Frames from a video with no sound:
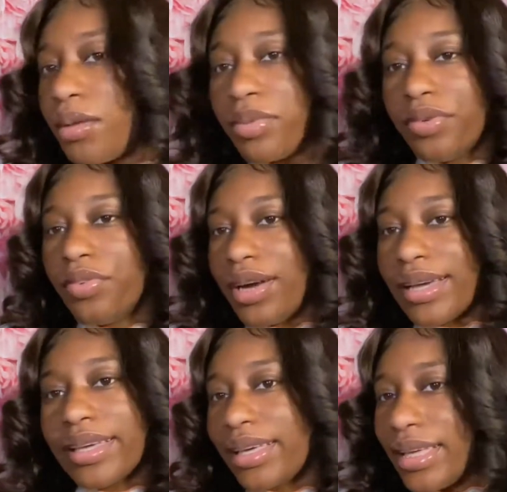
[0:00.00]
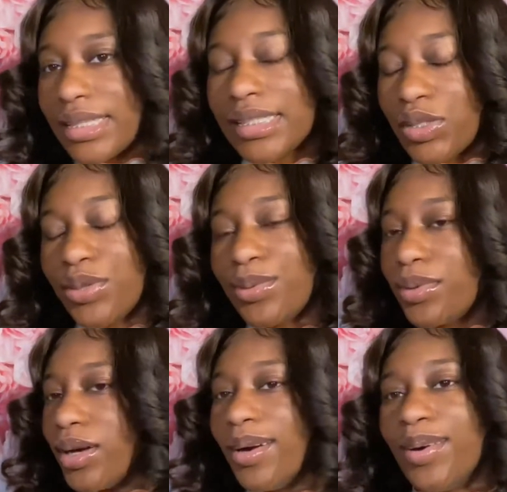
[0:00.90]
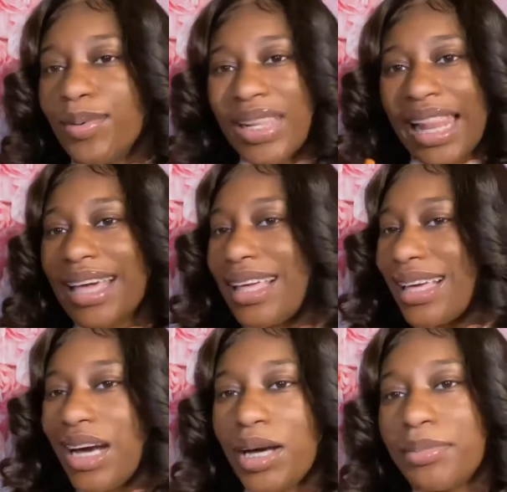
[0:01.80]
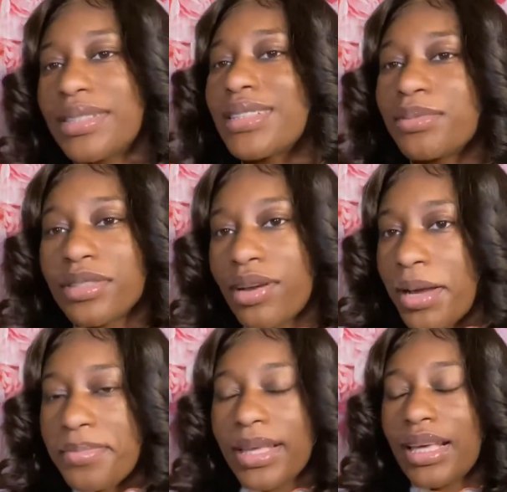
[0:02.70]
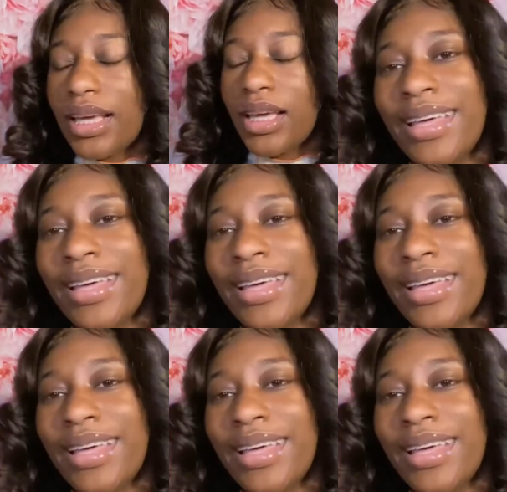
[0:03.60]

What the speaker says: Before I get into the whole like, comment, subscribe thing,